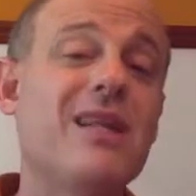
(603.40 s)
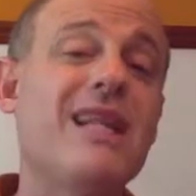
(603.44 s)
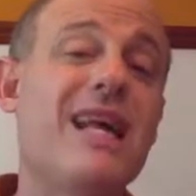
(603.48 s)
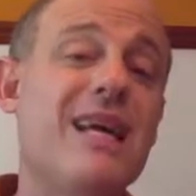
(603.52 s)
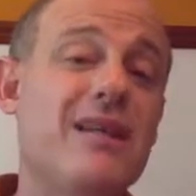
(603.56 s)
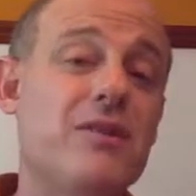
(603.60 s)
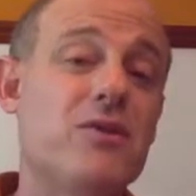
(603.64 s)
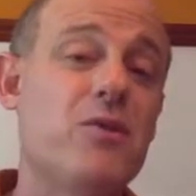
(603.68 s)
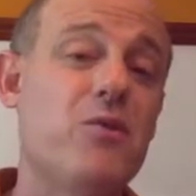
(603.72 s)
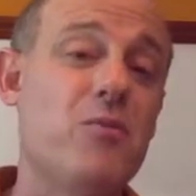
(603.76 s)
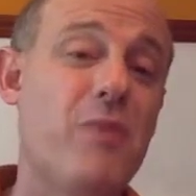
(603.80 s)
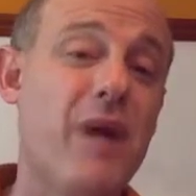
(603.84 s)

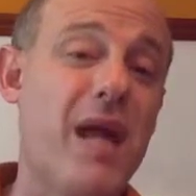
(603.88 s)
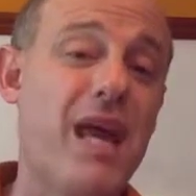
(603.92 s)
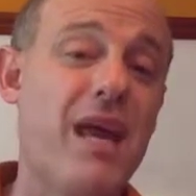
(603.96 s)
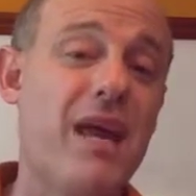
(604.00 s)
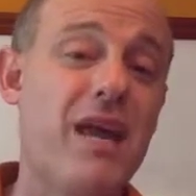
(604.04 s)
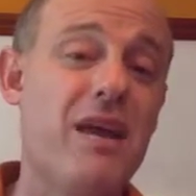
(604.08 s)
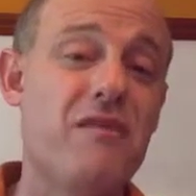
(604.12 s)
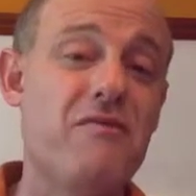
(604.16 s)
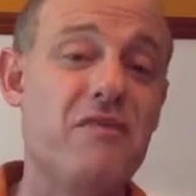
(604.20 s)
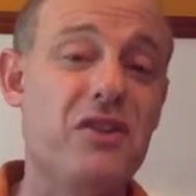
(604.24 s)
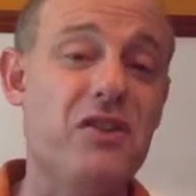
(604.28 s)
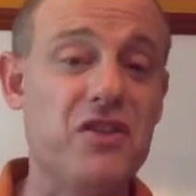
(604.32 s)
classroom
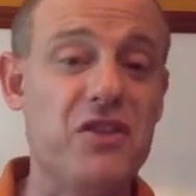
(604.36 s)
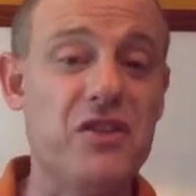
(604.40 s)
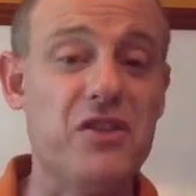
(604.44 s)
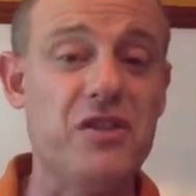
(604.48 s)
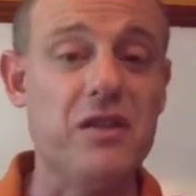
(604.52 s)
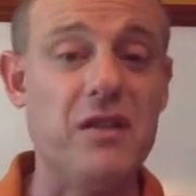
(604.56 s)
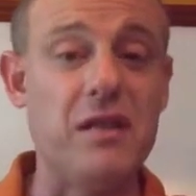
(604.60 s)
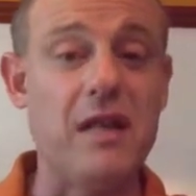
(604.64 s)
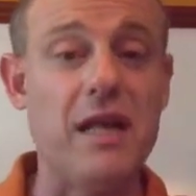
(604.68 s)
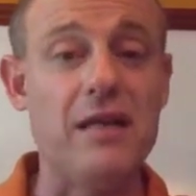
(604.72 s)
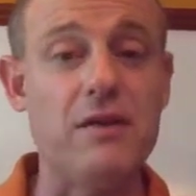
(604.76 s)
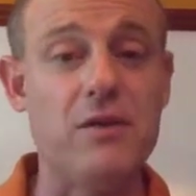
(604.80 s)
A versus
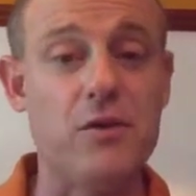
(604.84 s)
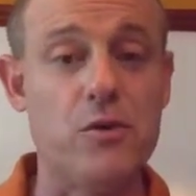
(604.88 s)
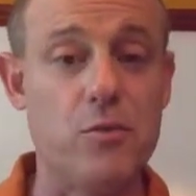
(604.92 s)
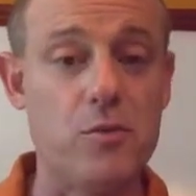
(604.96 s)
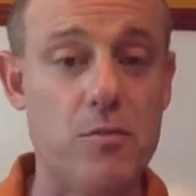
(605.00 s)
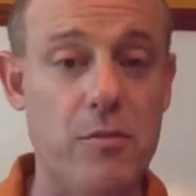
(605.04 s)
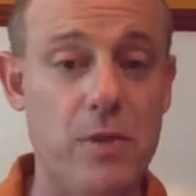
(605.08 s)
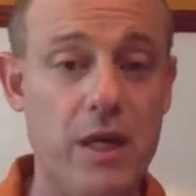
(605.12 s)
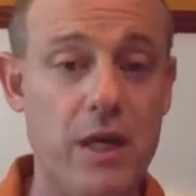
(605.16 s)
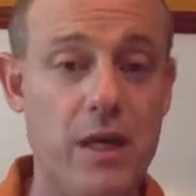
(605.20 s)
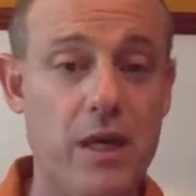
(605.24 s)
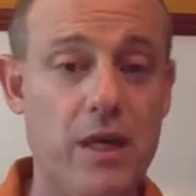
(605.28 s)
classroom
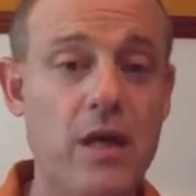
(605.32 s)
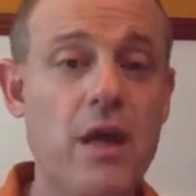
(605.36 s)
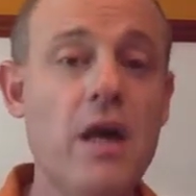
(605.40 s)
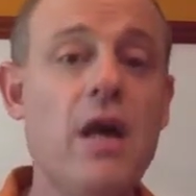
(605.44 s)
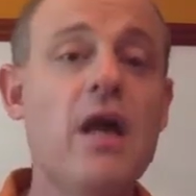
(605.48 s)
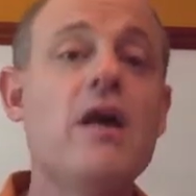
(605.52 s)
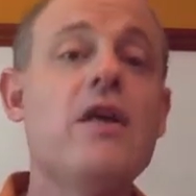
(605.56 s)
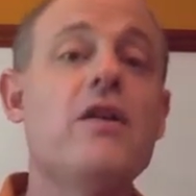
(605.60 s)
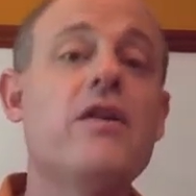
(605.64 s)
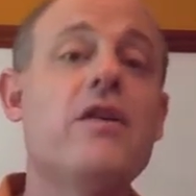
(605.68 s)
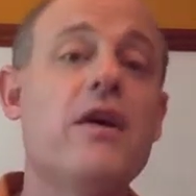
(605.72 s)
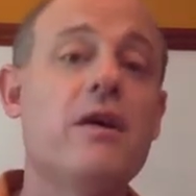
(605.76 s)
B
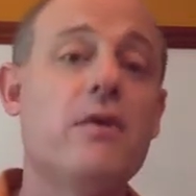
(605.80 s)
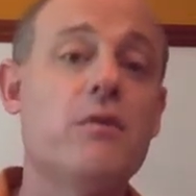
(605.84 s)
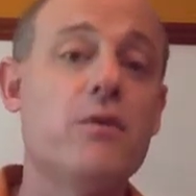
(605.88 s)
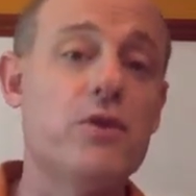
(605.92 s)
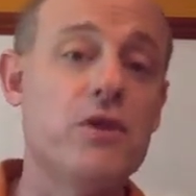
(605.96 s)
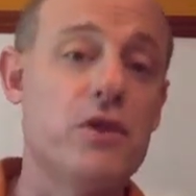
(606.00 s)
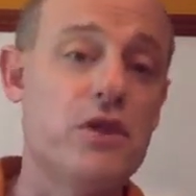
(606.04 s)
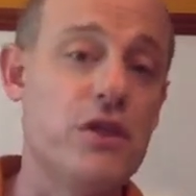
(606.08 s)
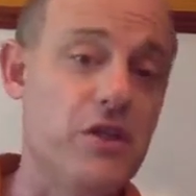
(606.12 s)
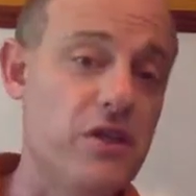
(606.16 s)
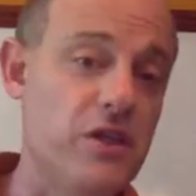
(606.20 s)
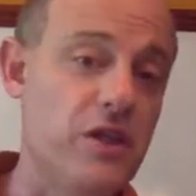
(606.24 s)
that
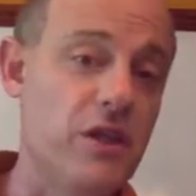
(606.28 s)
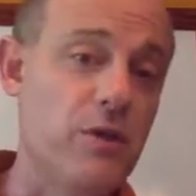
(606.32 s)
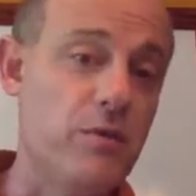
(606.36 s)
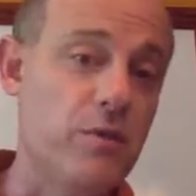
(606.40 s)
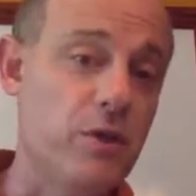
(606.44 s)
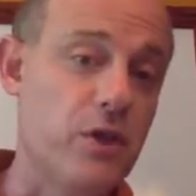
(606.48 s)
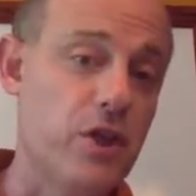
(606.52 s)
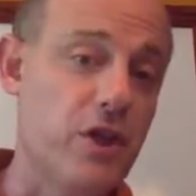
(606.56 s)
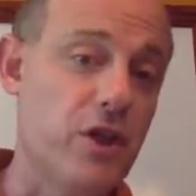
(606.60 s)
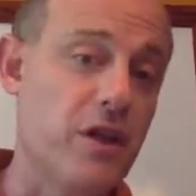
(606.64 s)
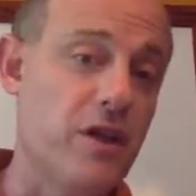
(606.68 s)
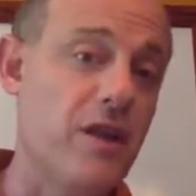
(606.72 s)
was
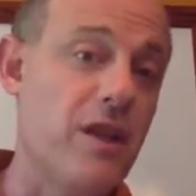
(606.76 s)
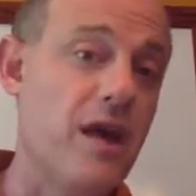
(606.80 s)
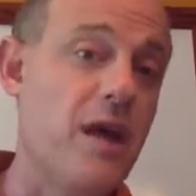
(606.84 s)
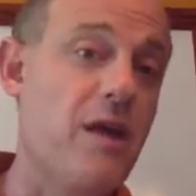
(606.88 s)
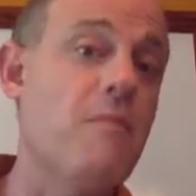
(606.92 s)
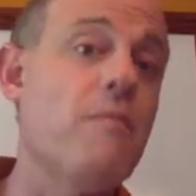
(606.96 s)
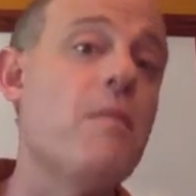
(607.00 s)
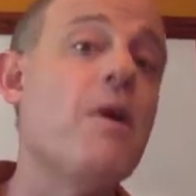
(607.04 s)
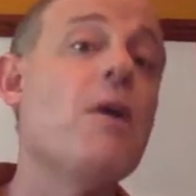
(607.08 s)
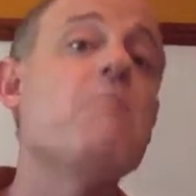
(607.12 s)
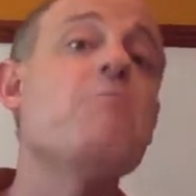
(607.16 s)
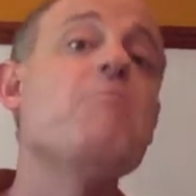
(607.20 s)
distinguishing
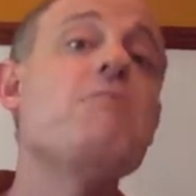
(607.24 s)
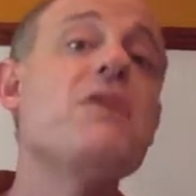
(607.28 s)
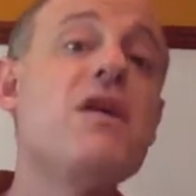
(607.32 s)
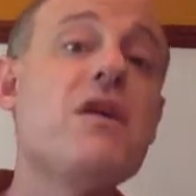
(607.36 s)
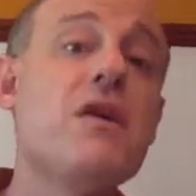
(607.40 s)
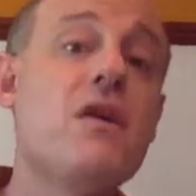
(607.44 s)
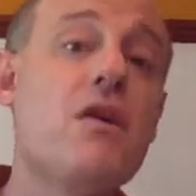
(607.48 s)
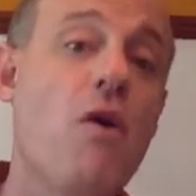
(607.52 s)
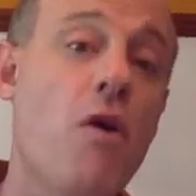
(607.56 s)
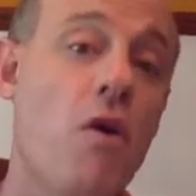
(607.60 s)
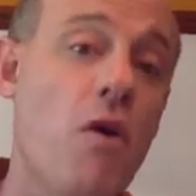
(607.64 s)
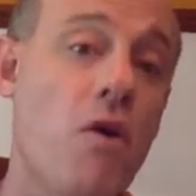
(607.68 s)
them
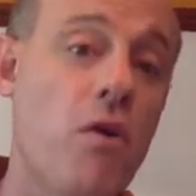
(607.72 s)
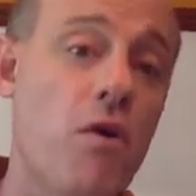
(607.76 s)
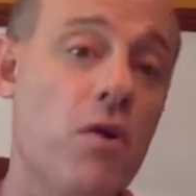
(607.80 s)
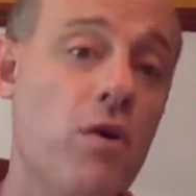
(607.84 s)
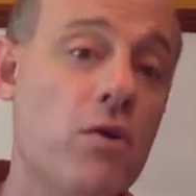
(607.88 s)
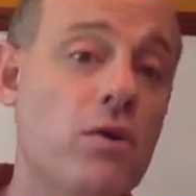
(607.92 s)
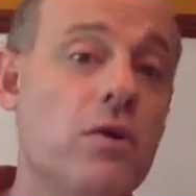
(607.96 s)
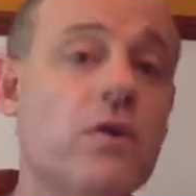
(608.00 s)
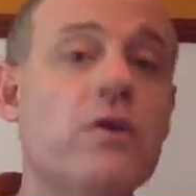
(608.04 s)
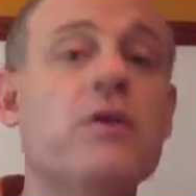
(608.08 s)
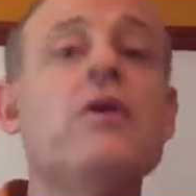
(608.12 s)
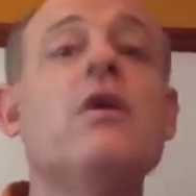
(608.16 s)

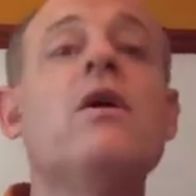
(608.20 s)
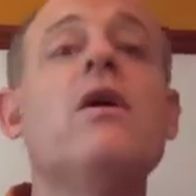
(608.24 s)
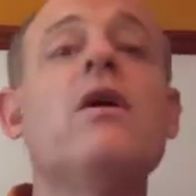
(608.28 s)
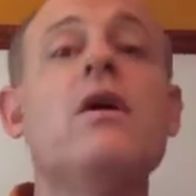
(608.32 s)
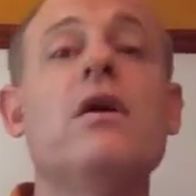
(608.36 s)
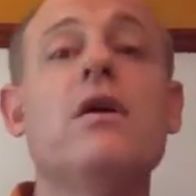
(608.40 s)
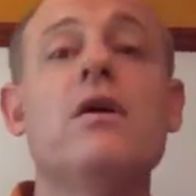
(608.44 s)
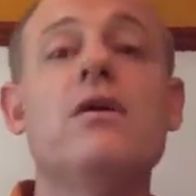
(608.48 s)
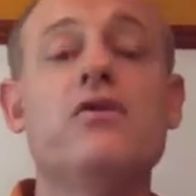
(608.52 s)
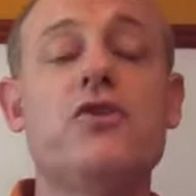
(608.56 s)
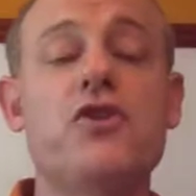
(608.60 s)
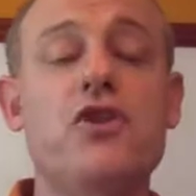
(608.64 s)
beyond
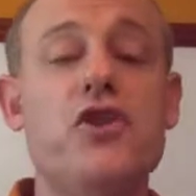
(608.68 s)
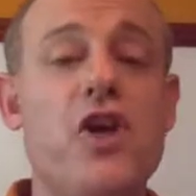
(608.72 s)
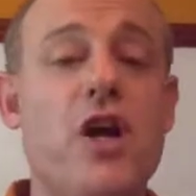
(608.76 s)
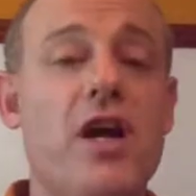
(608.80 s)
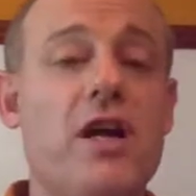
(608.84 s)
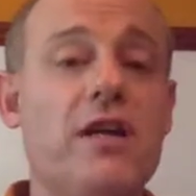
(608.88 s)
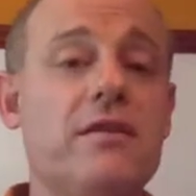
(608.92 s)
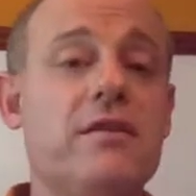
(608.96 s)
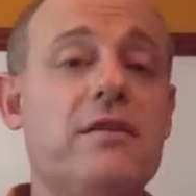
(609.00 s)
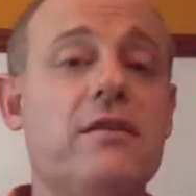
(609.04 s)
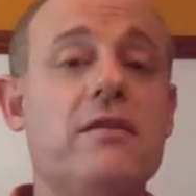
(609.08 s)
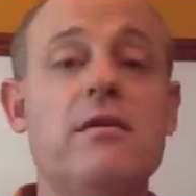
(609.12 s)

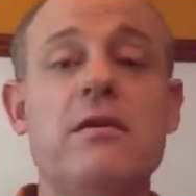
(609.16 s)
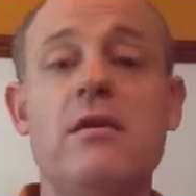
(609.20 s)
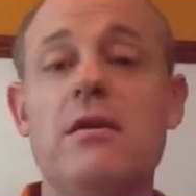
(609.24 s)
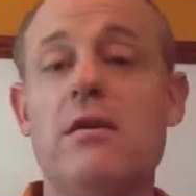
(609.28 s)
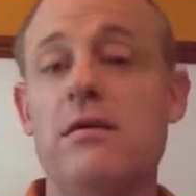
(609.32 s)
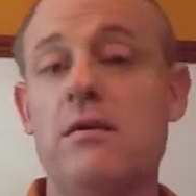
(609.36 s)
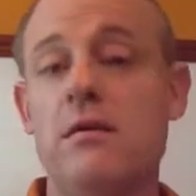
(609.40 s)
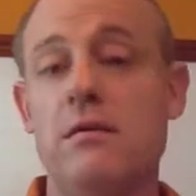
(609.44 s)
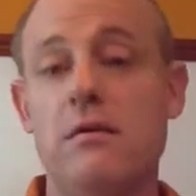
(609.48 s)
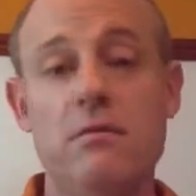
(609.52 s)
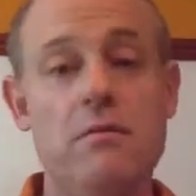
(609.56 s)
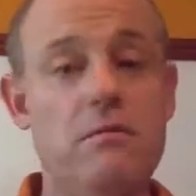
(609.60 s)
just
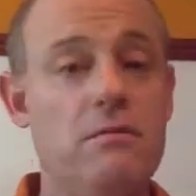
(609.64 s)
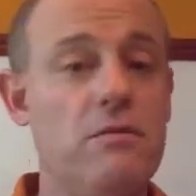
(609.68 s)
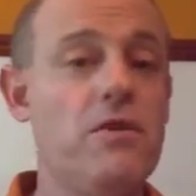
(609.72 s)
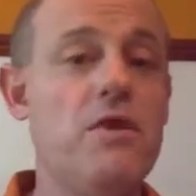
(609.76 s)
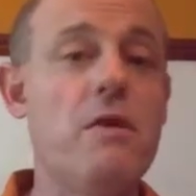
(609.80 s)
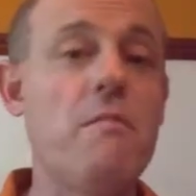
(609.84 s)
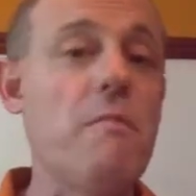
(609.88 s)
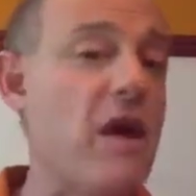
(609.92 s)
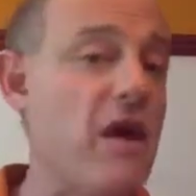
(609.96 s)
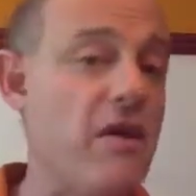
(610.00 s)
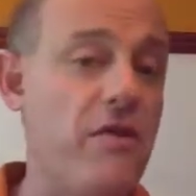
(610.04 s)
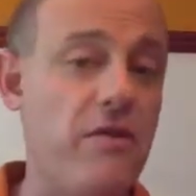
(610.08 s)
the
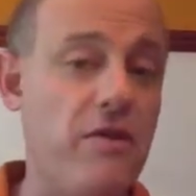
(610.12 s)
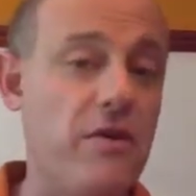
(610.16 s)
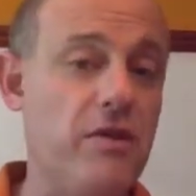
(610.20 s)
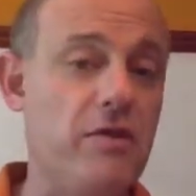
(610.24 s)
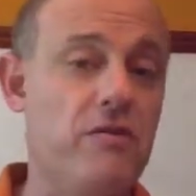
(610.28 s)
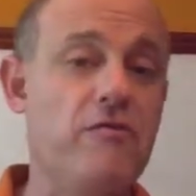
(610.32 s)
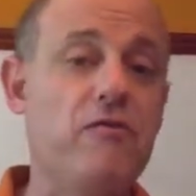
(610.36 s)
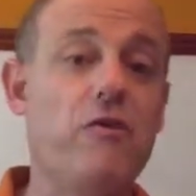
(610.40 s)
method.